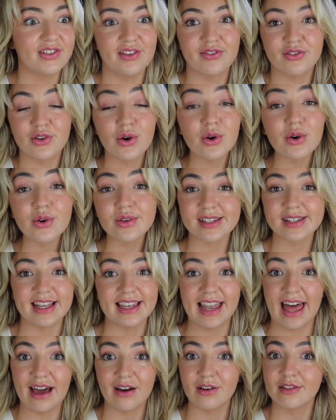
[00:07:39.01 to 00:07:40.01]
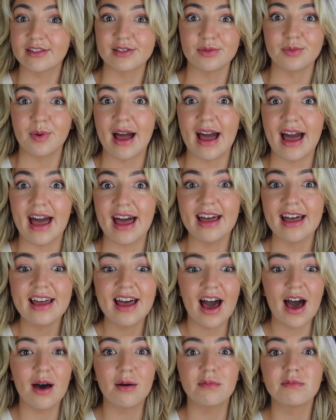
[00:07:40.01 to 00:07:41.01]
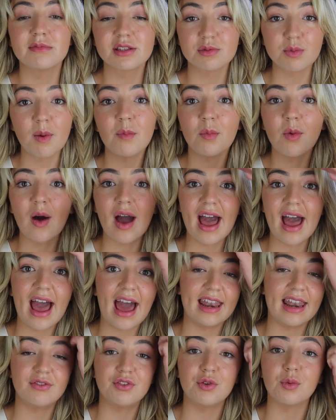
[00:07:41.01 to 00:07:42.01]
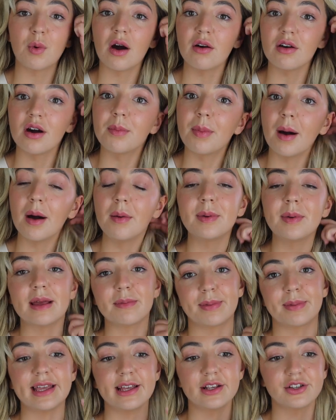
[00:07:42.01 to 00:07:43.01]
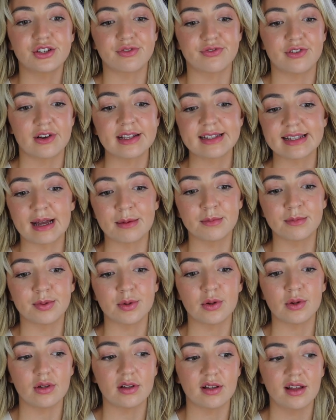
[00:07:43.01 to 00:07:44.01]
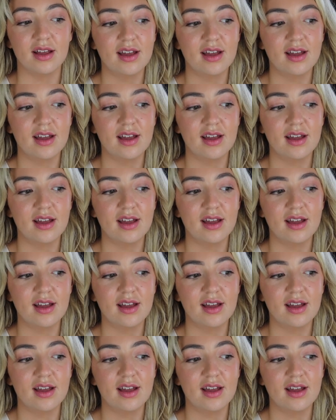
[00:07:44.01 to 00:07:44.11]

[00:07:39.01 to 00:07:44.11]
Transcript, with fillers: of course allowed to wear um, swimwear, and if you are at a public beach, for example